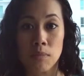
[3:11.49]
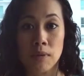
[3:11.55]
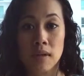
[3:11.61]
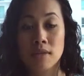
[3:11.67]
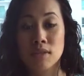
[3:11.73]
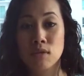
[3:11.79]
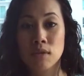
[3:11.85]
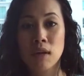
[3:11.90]

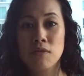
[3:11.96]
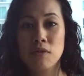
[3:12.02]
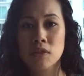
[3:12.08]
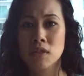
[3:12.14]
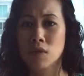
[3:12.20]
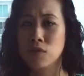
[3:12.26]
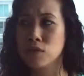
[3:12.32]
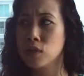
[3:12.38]
because you love
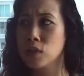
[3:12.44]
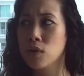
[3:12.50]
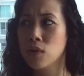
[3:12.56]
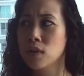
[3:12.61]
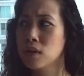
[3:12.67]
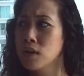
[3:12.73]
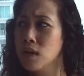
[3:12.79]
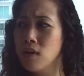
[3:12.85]
yourself and you know
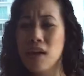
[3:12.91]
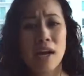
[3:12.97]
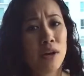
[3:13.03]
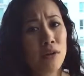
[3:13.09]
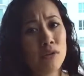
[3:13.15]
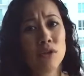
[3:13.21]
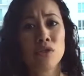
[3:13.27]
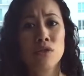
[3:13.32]
what, I
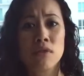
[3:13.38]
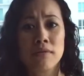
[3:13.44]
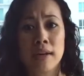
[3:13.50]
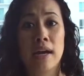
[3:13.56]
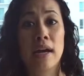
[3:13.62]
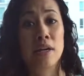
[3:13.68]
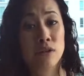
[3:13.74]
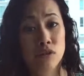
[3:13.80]
don't deserve
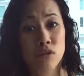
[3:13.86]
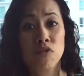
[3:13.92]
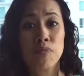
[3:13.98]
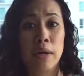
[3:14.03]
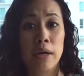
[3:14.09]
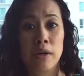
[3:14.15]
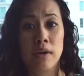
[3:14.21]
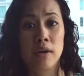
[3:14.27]
that. I deserve
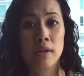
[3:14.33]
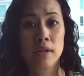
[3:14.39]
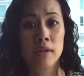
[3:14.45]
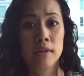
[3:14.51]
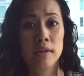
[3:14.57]
better.